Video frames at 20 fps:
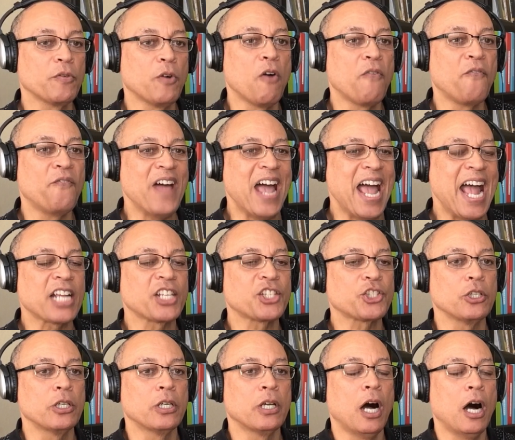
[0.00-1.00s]
of all,
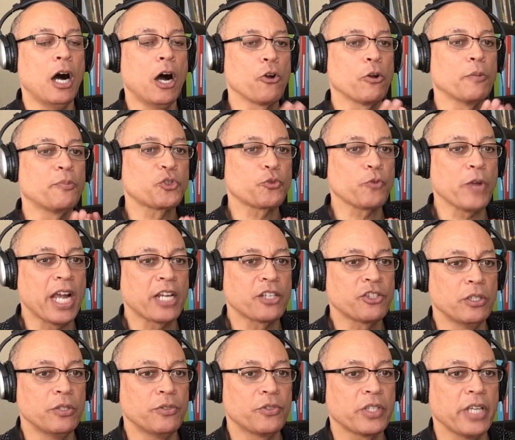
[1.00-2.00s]
facts are
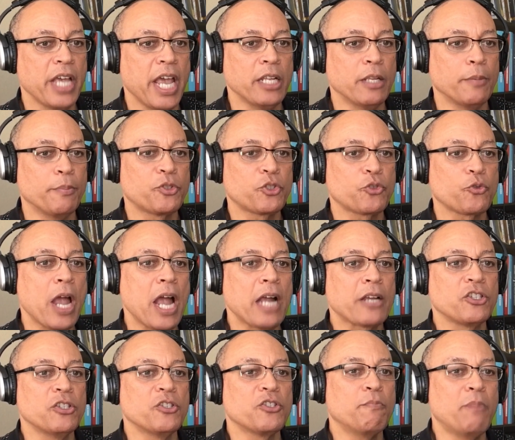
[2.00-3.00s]
abstractions, and
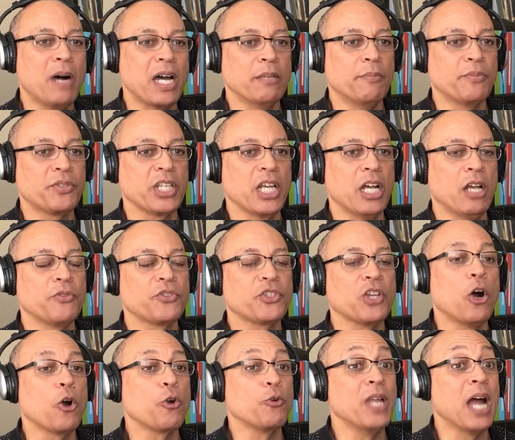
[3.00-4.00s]
abstractions by
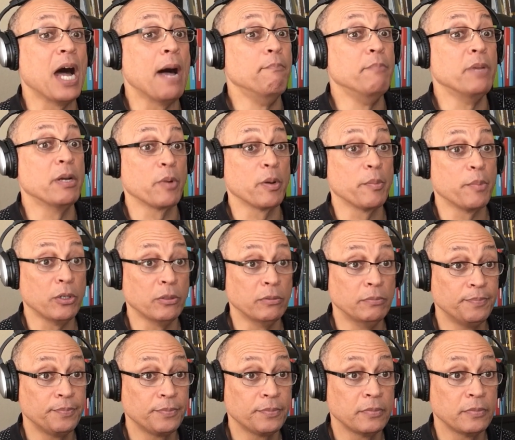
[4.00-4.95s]
themselves are not memorable.